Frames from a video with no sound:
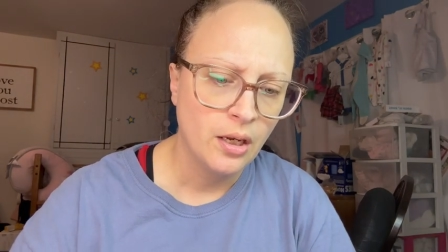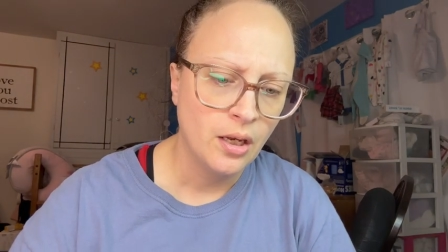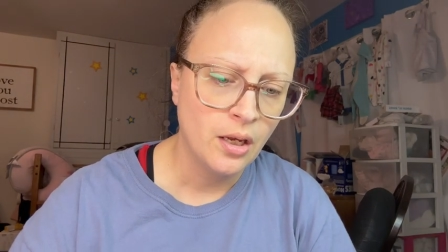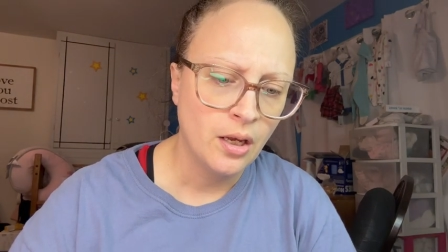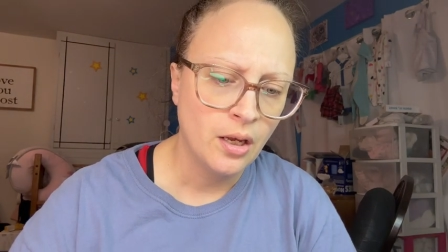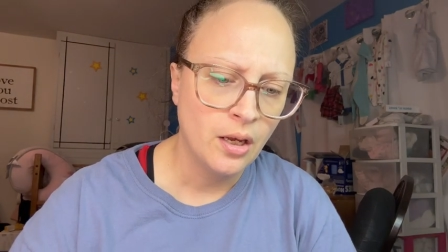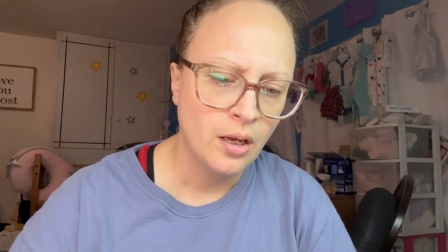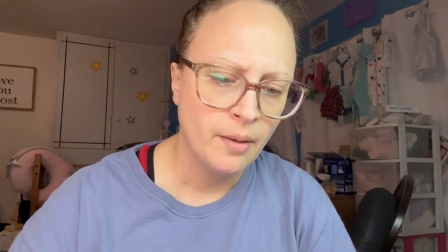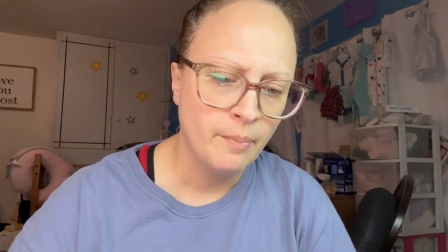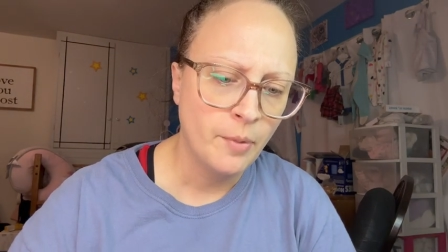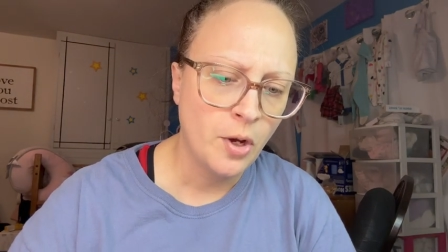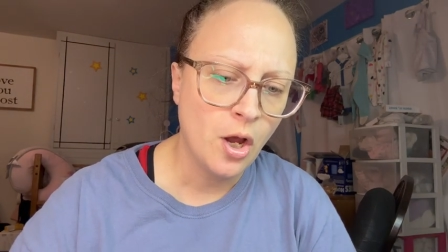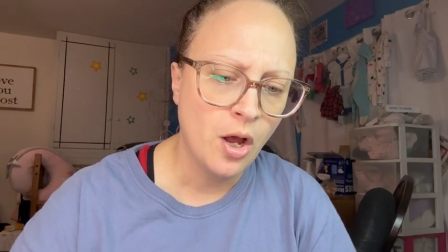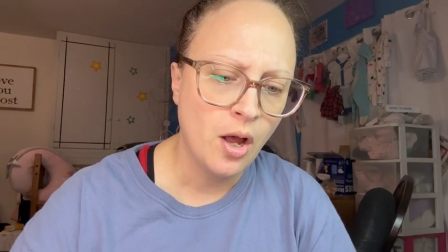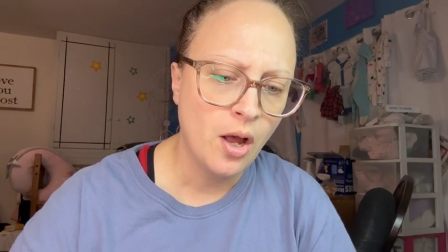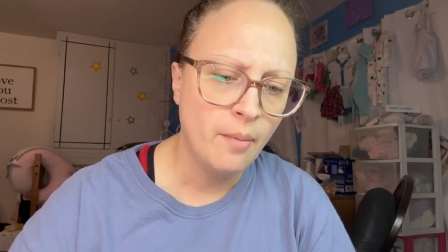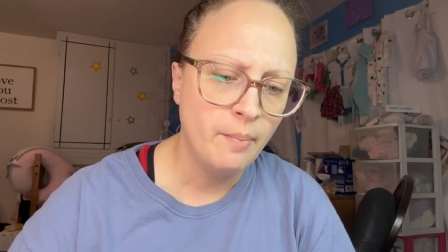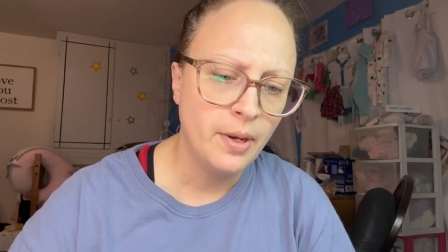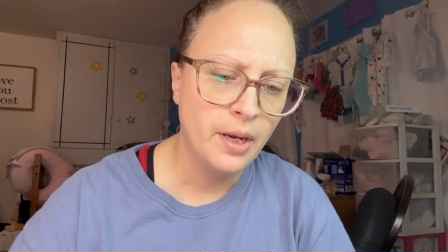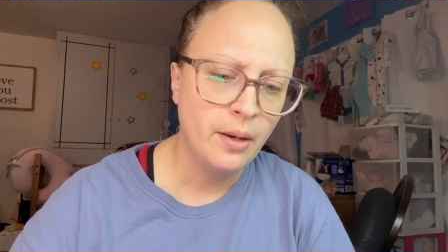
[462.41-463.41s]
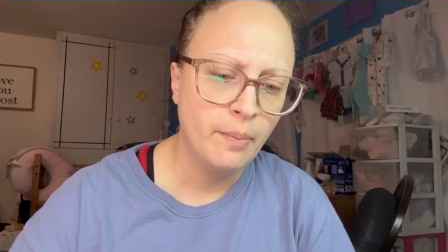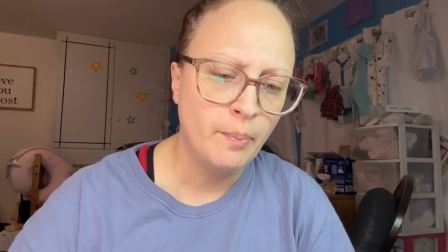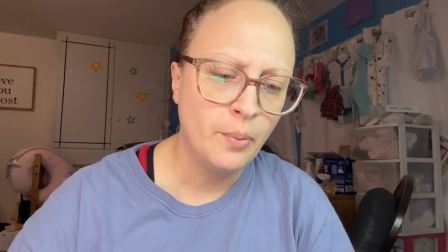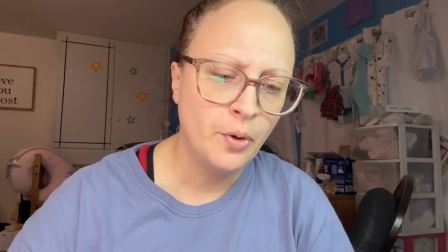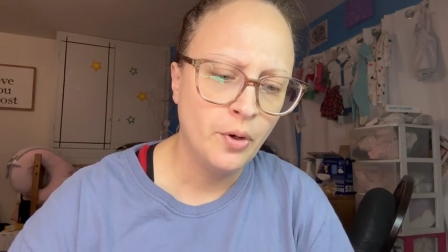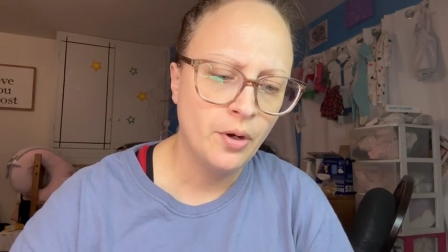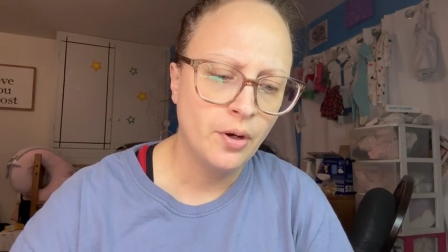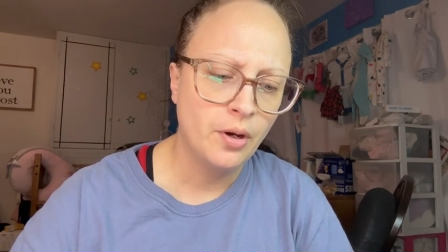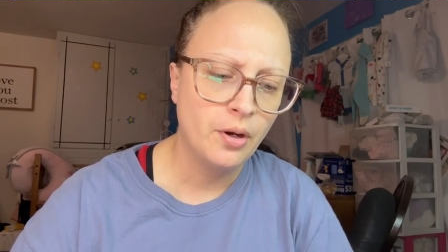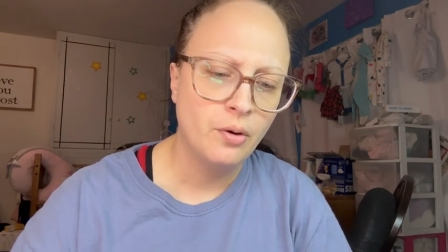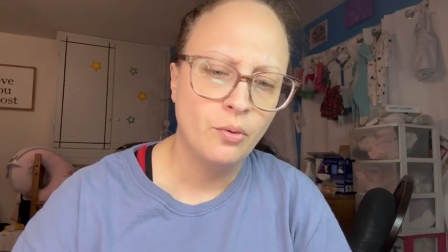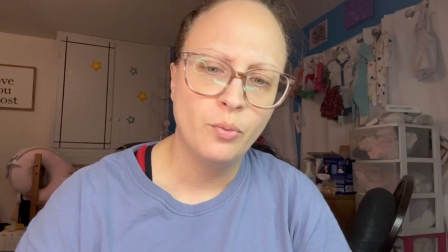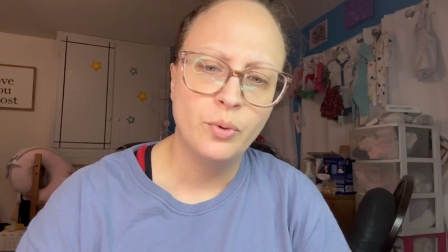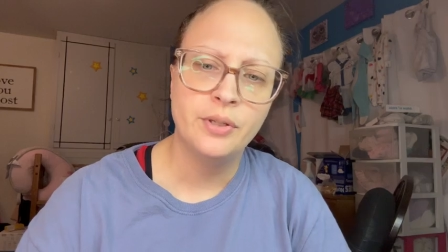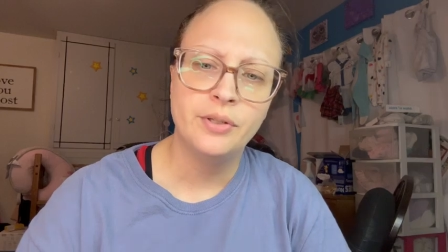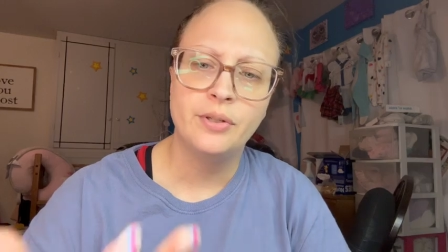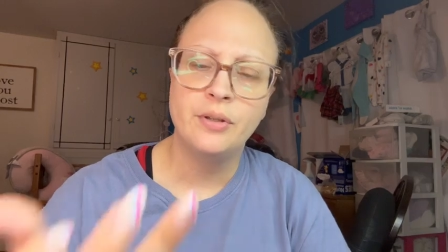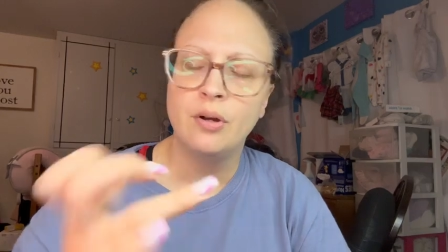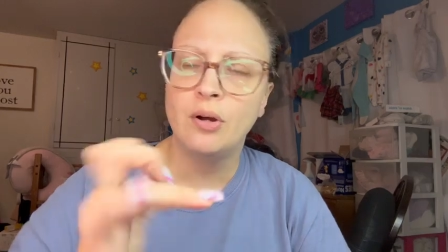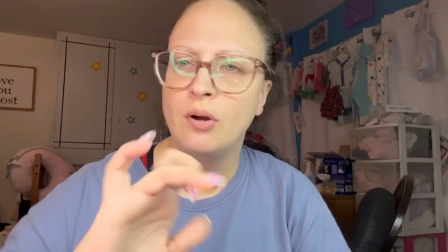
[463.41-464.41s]
Um, comic book was
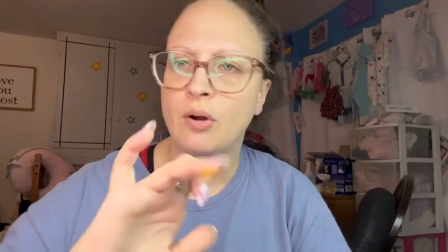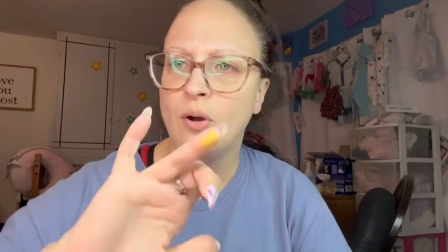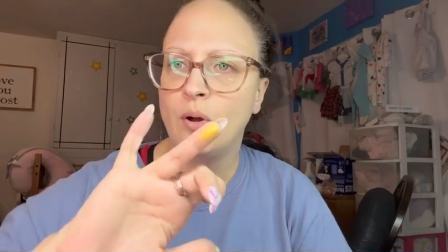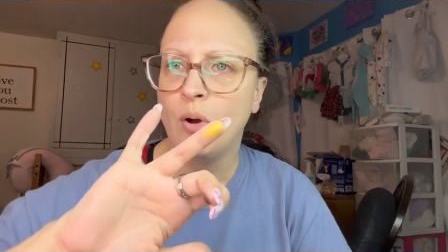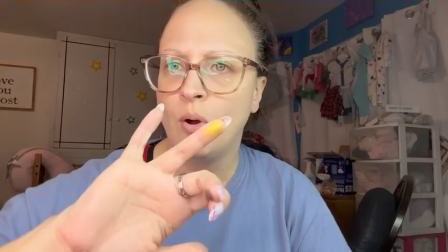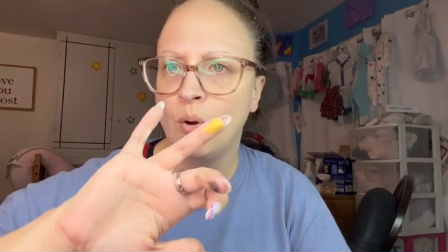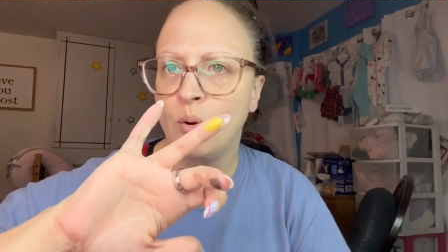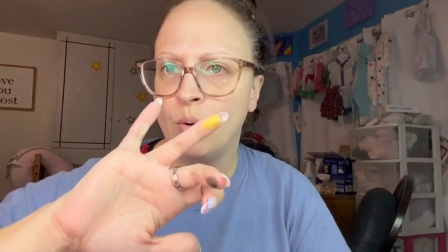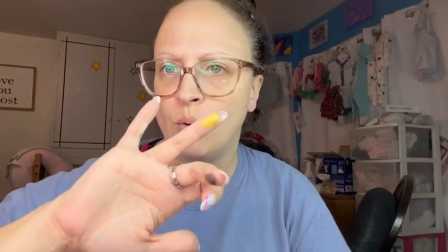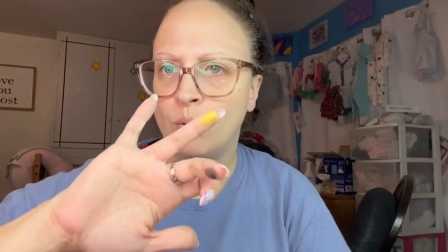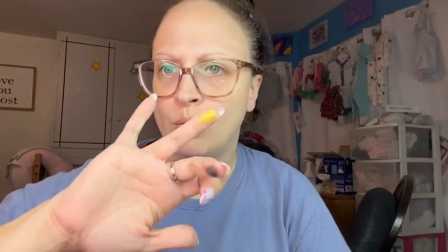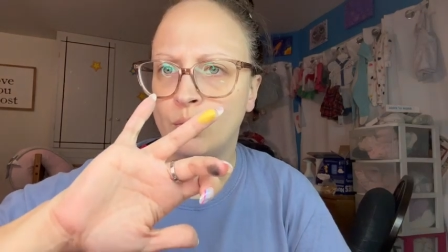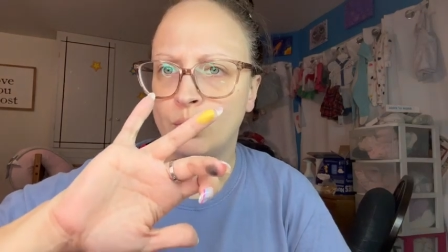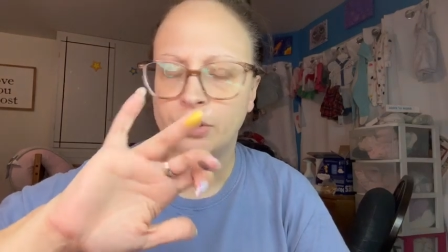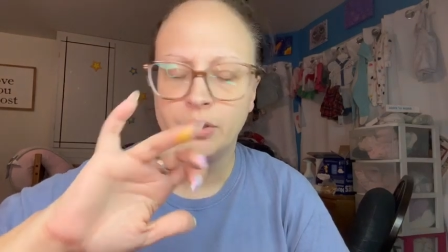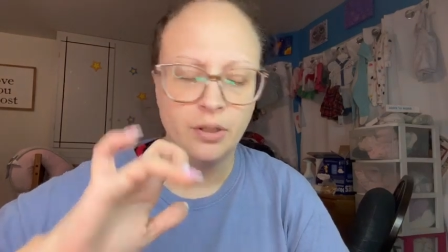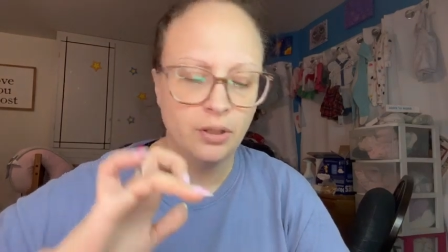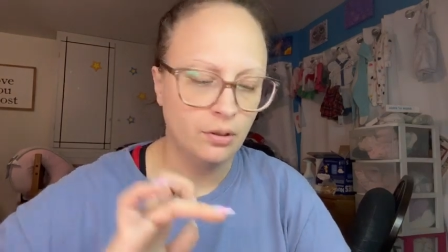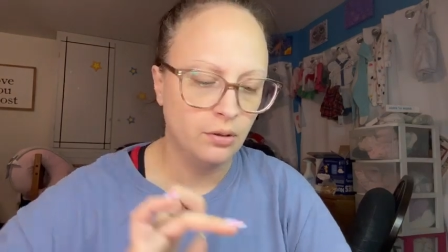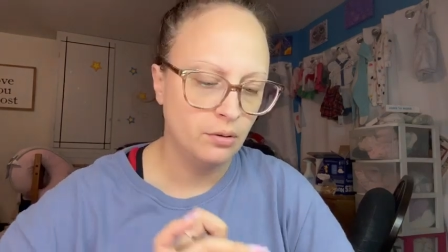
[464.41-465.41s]
the gold.